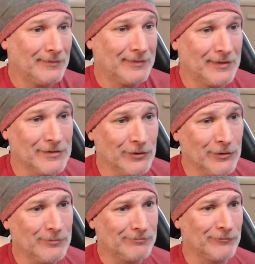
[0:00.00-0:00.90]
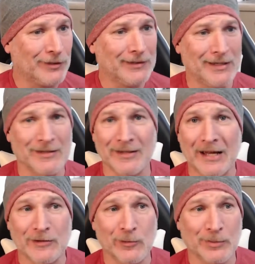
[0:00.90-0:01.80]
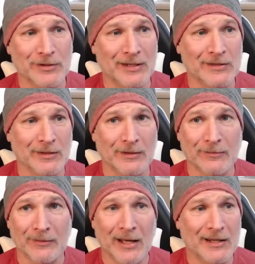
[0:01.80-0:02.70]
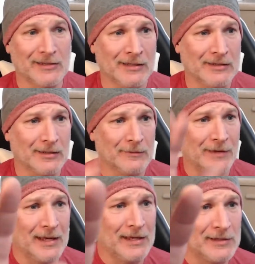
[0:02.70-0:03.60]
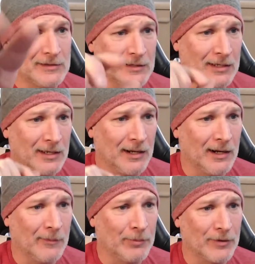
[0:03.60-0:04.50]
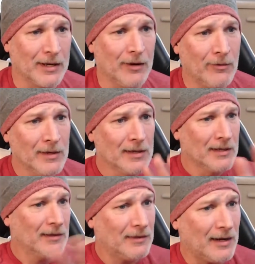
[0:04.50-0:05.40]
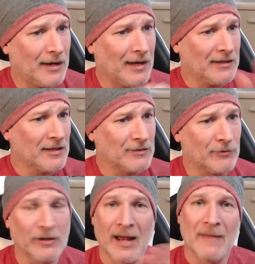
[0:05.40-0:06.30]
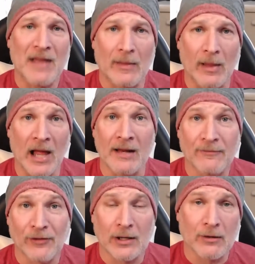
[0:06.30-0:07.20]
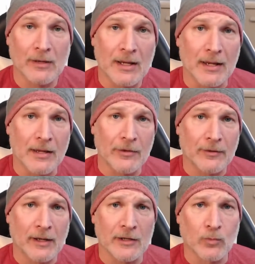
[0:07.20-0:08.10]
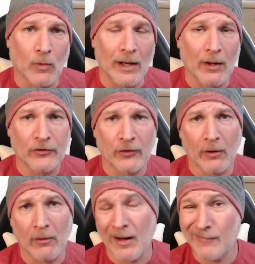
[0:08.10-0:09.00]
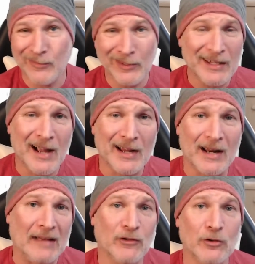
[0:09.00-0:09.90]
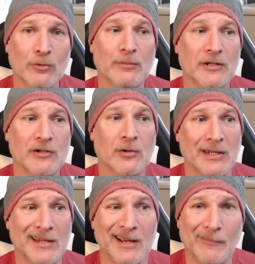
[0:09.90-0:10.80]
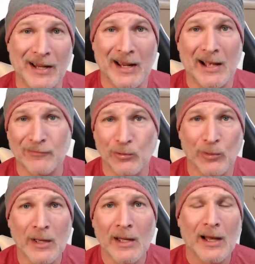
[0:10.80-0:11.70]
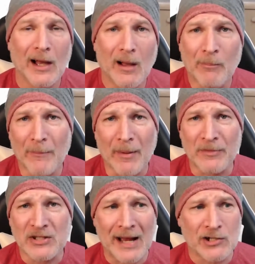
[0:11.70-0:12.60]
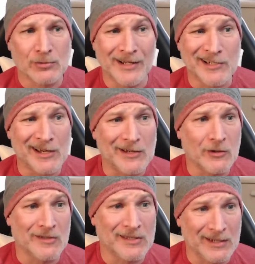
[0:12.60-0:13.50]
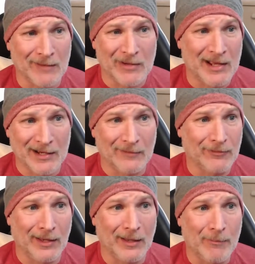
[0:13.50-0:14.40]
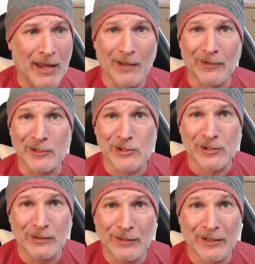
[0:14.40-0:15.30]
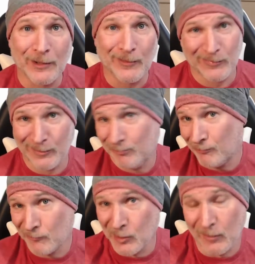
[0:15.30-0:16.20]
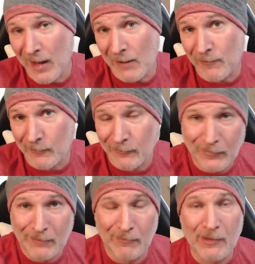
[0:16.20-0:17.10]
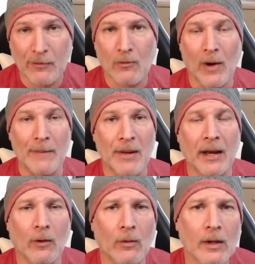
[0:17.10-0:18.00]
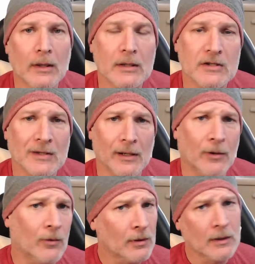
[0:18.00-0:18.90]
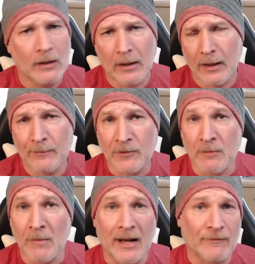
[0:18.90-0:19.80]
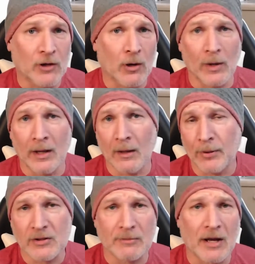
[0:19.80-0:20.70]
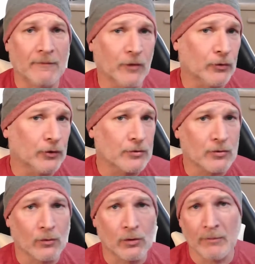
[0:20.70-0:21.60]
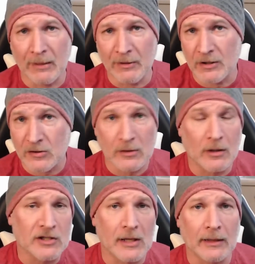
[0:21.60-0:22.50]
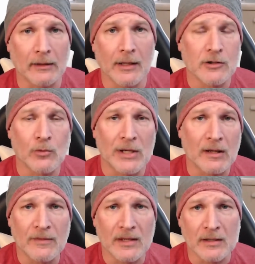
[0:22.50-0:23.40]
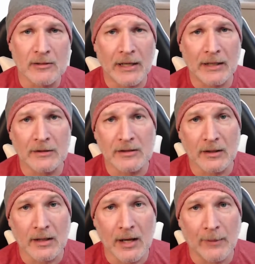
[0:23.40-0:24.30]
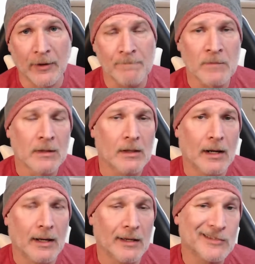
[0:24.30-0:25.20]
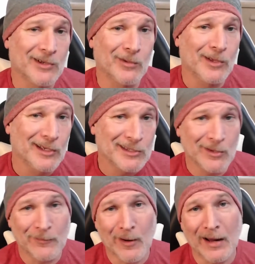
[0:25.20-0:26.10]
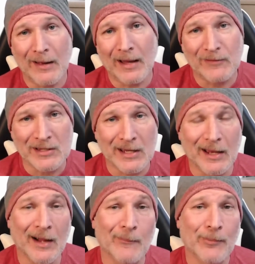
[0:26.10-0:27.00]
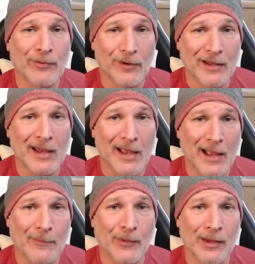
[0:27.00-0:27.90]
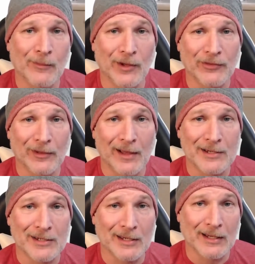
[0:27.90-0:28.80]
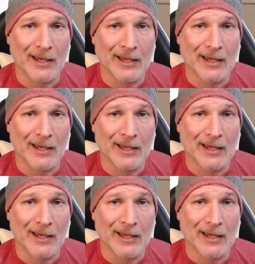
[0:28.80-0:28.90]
the zoom really isn't that super sensitive, not as sensitive as the uh Brio. Uh it doesn't really have that light flickering either as well, so I'm really not going to have to do too much tweaking. I might have to uh, bump up the saturation. As you can see, I'm kind of uh palish, you know, in real life I'm quite pale, so Uh, you might have to go in and put some kind of filters, or maybe just slightly tweak the settings to the camera. Uh, so, so far I'd have to say I'm pretty happy with the Logitech